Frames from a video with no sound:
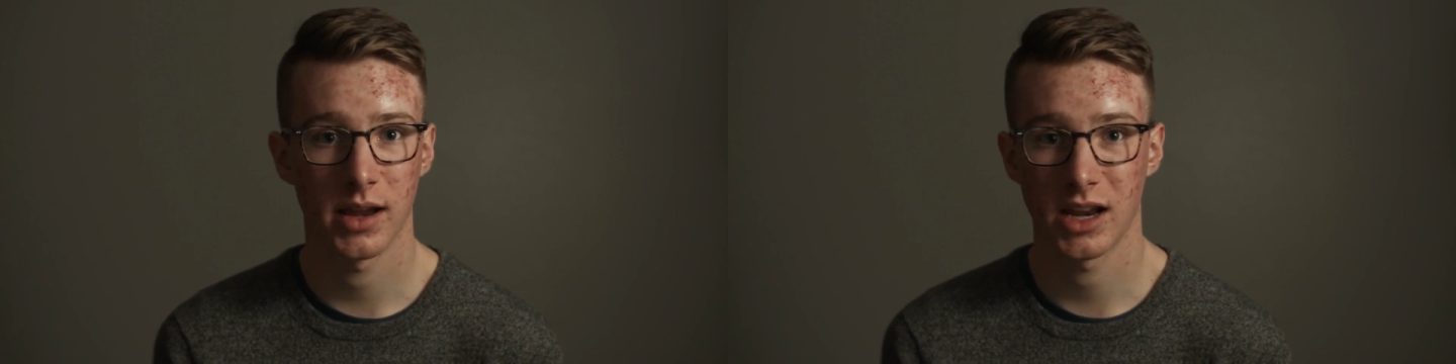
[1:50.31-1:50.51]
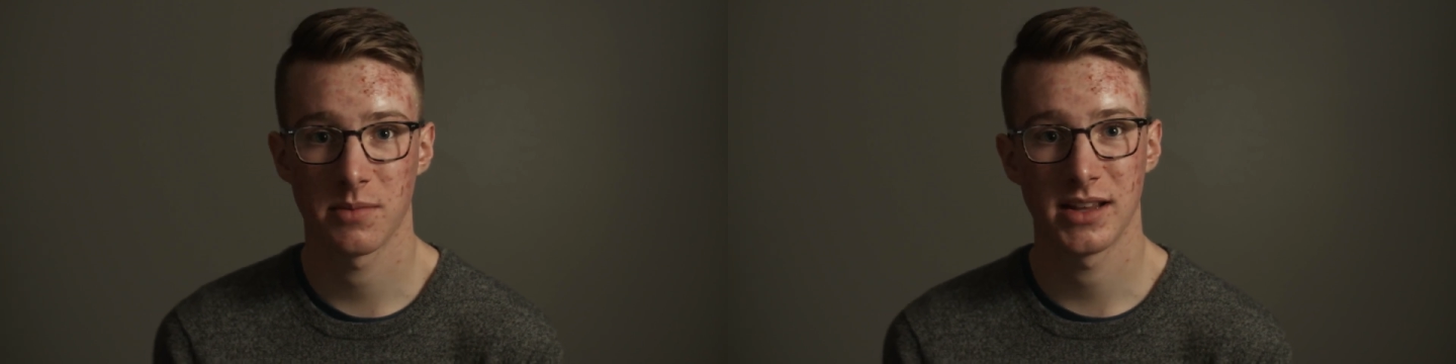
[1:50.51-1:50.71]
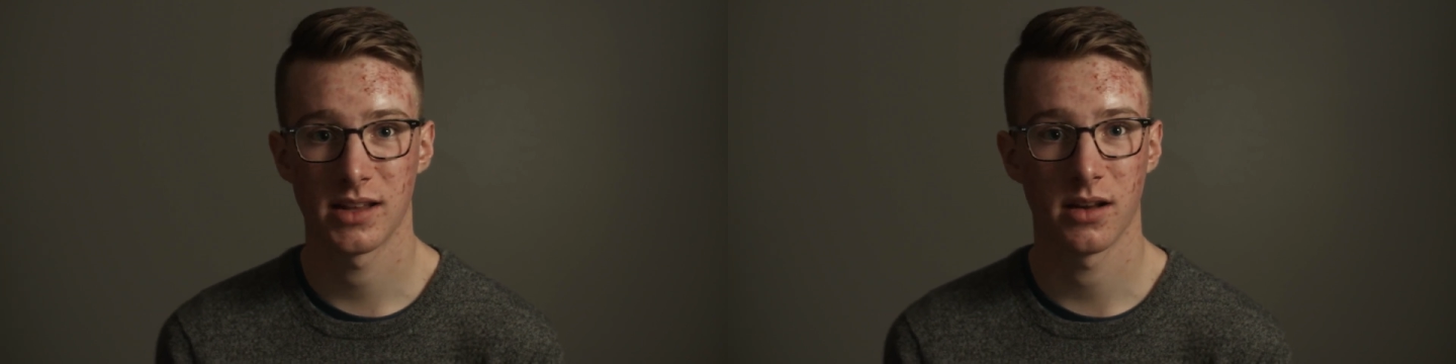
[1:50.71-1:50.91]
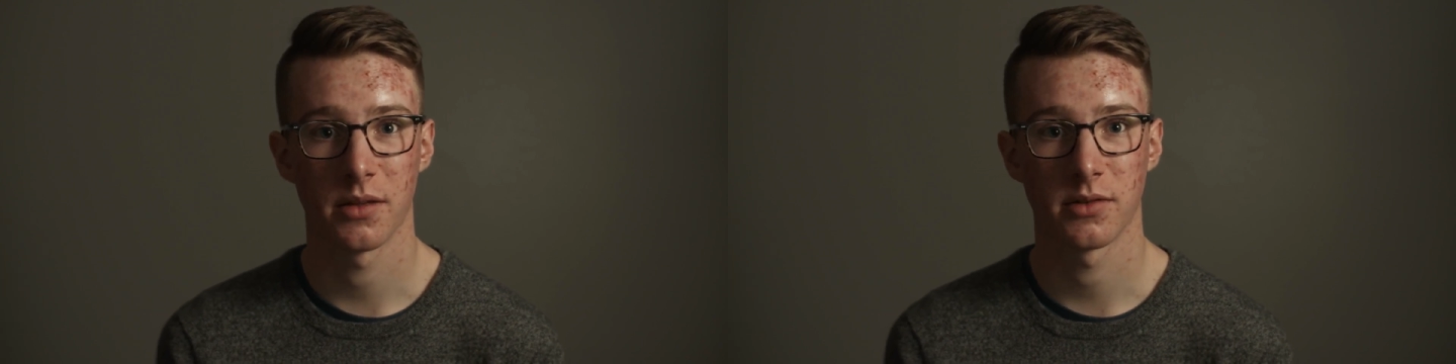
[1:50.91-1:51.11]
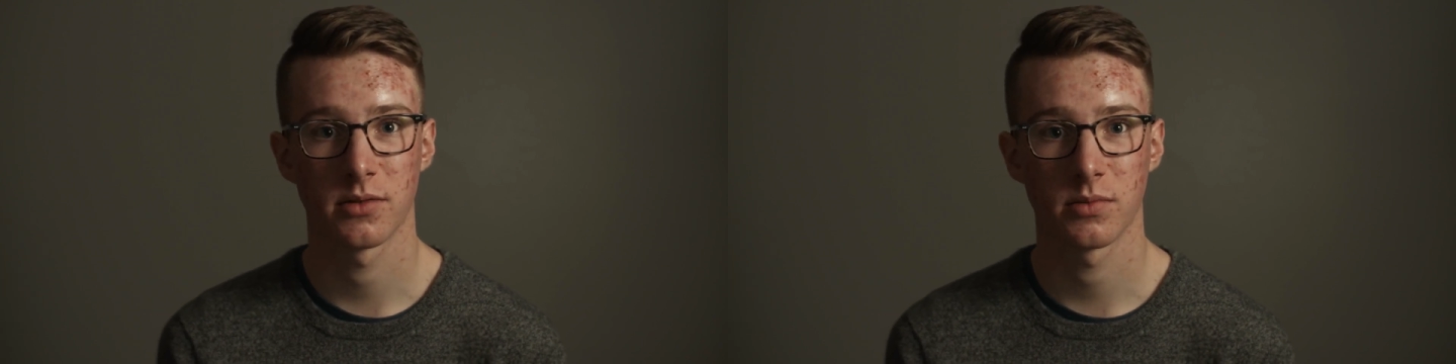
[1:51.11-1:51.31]
animate than
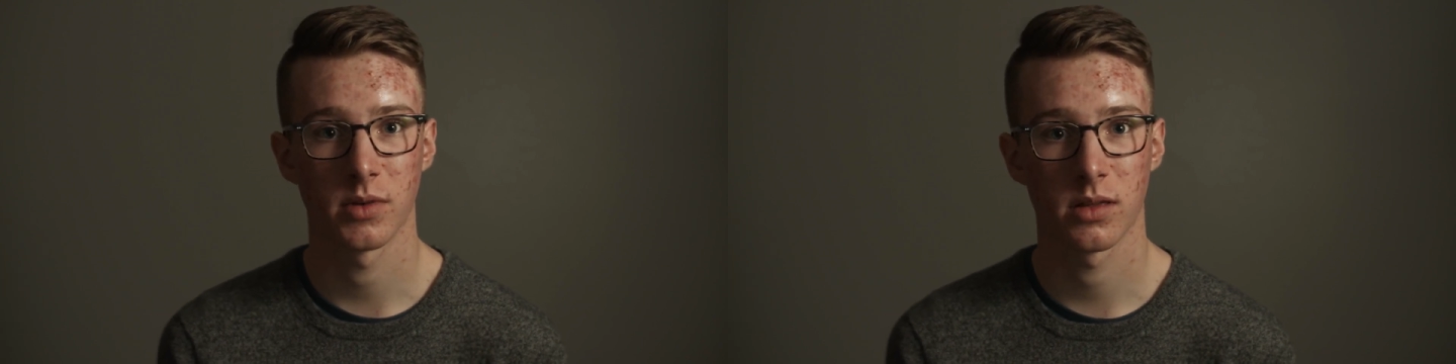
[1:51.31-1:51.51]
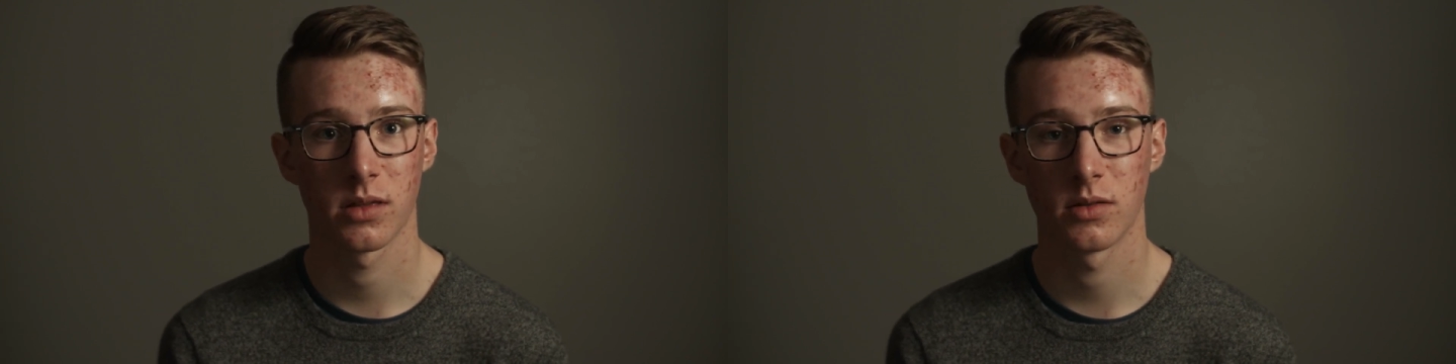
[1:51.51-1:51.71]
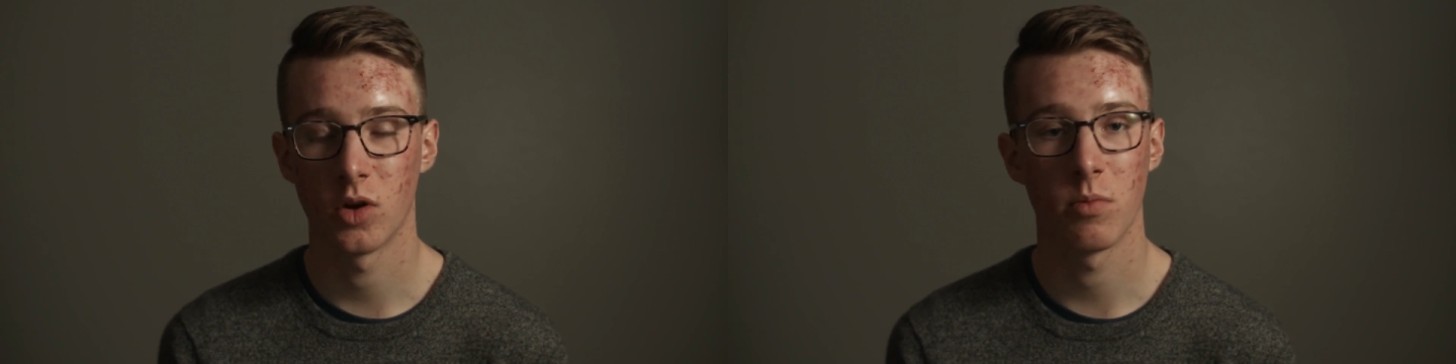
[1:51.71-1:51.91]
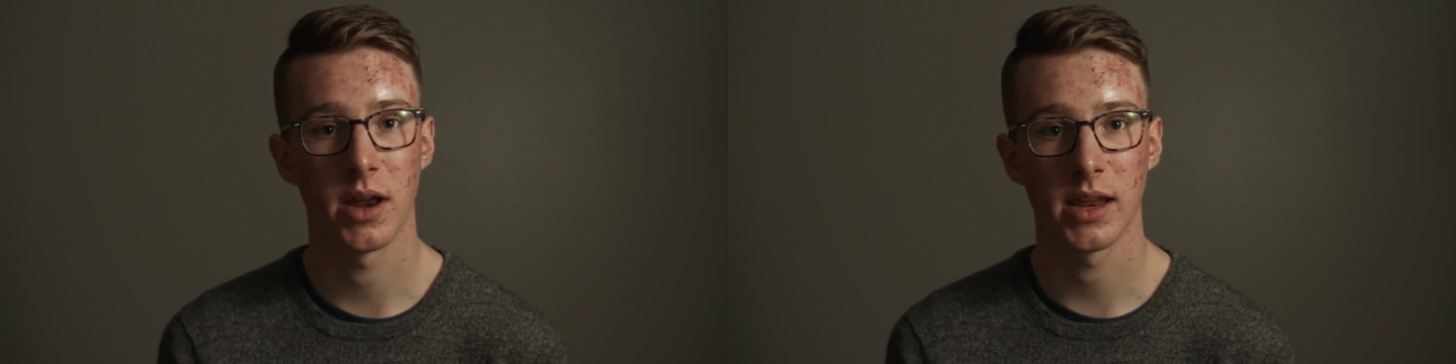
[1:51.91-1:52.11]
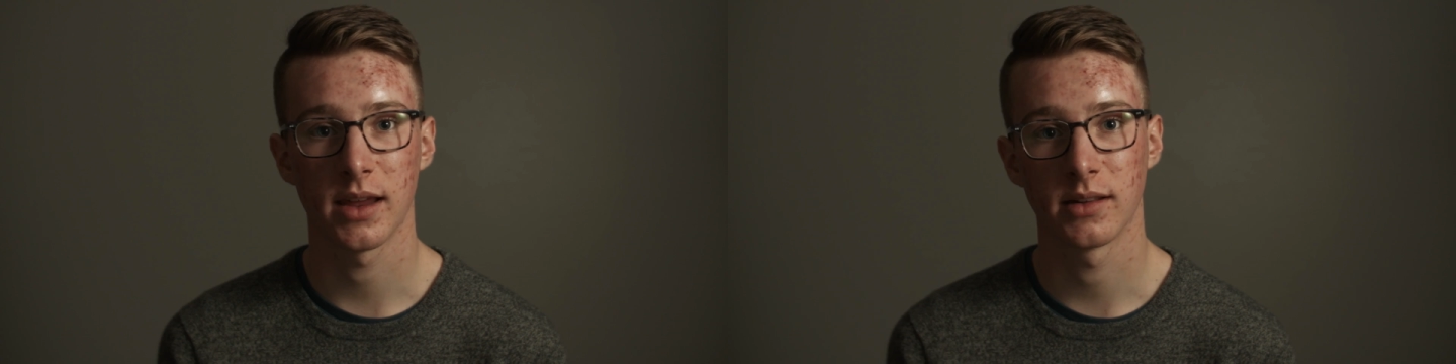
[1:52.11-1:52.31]
others with no
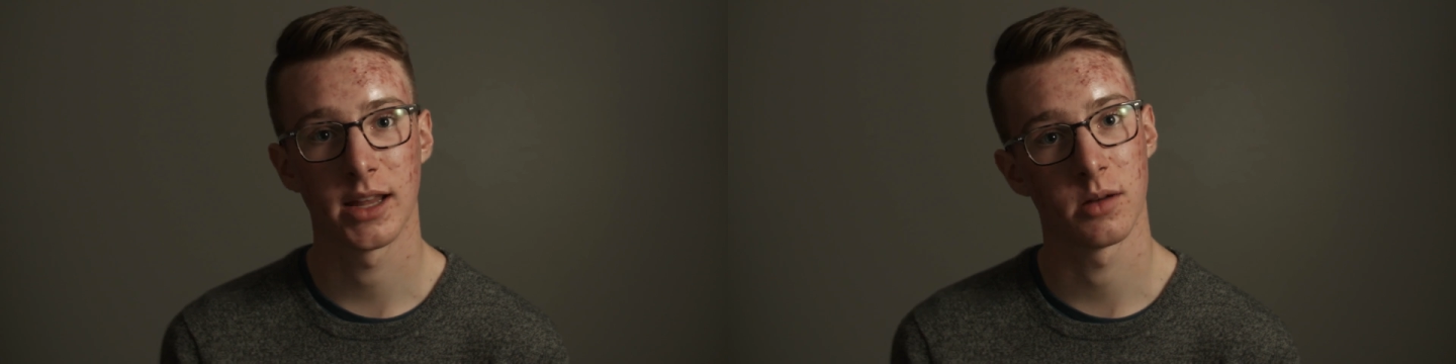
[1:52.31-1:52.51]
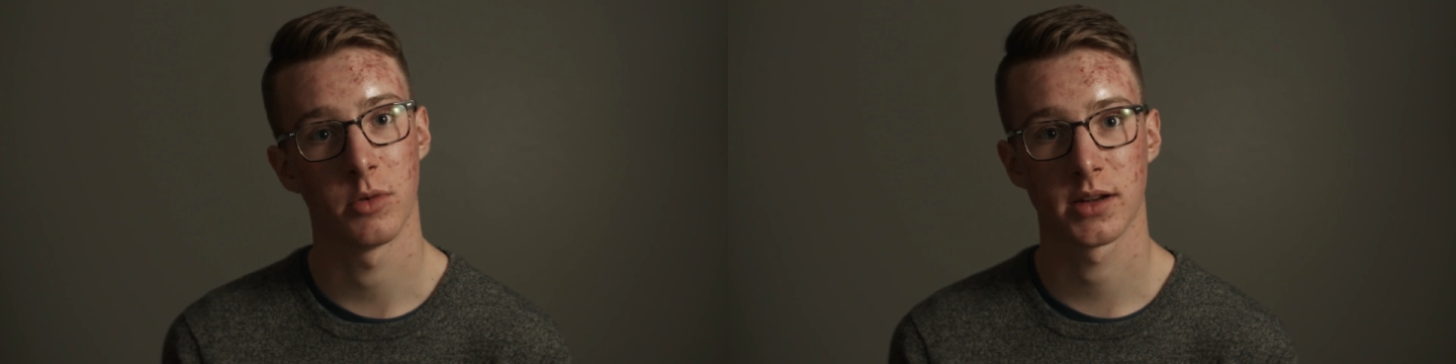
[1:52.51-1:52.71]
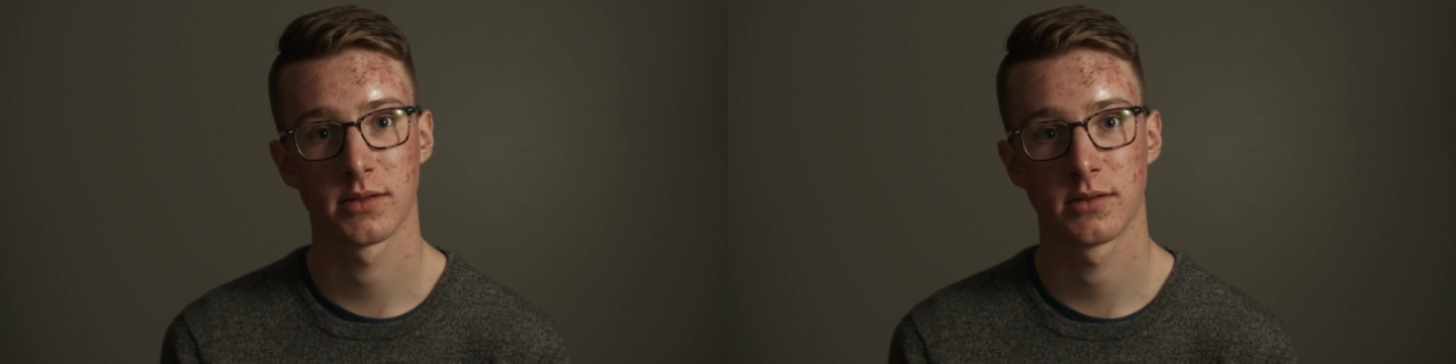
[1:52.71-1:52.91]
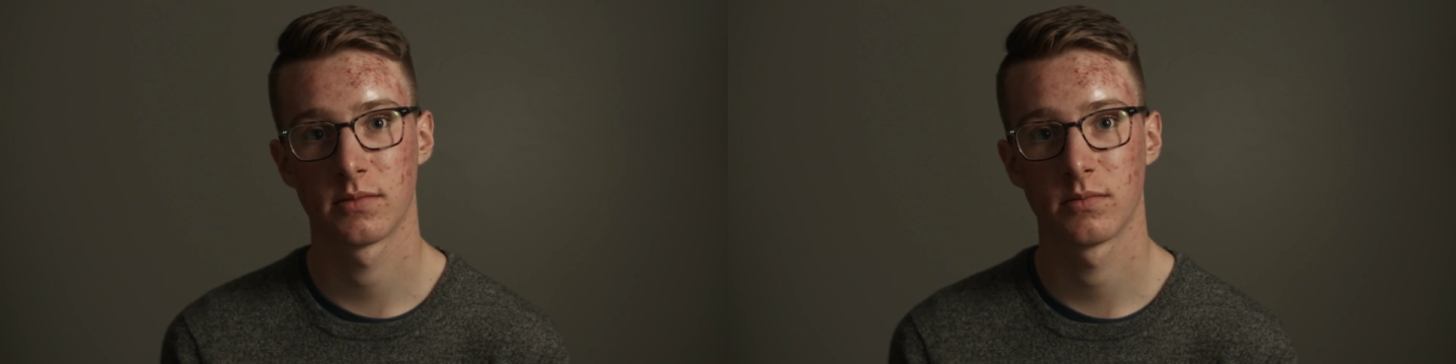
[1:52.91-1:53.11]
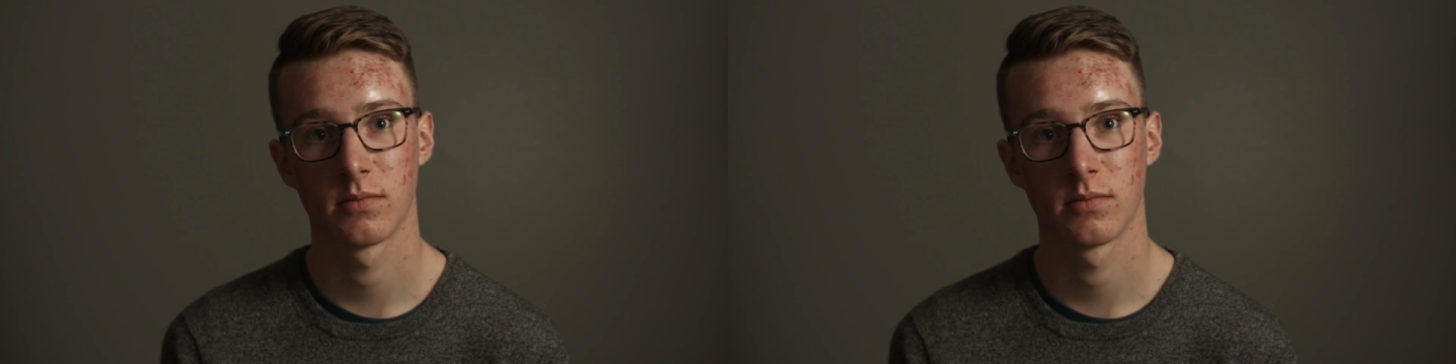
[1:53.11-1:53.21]
money and Lego bricks.